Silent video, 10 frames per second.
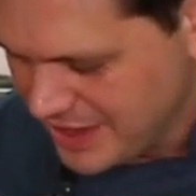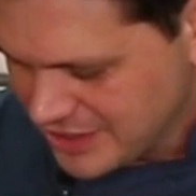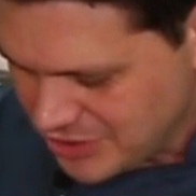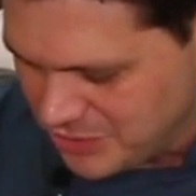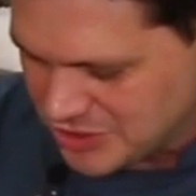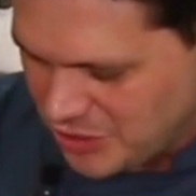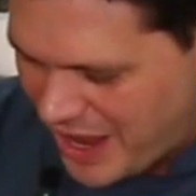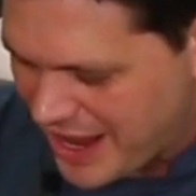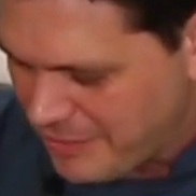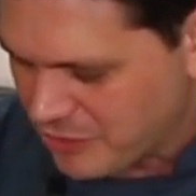So
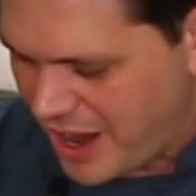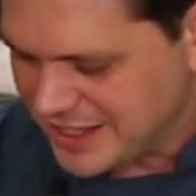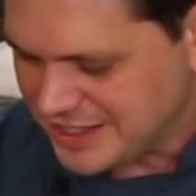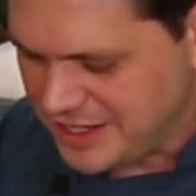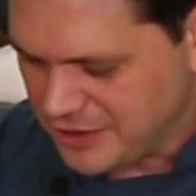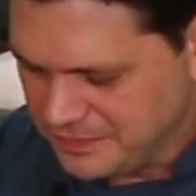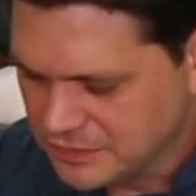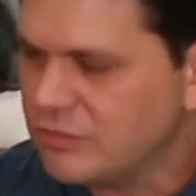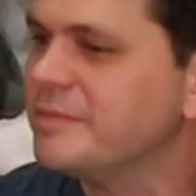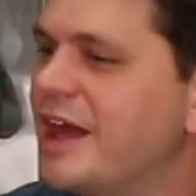I got my rice here.
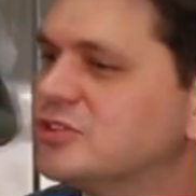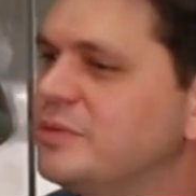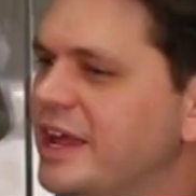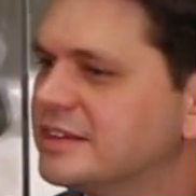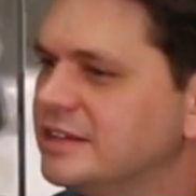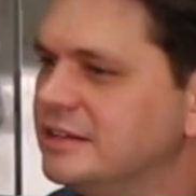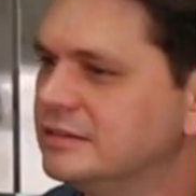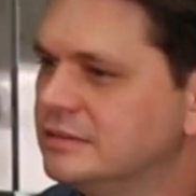What about you, Anthony?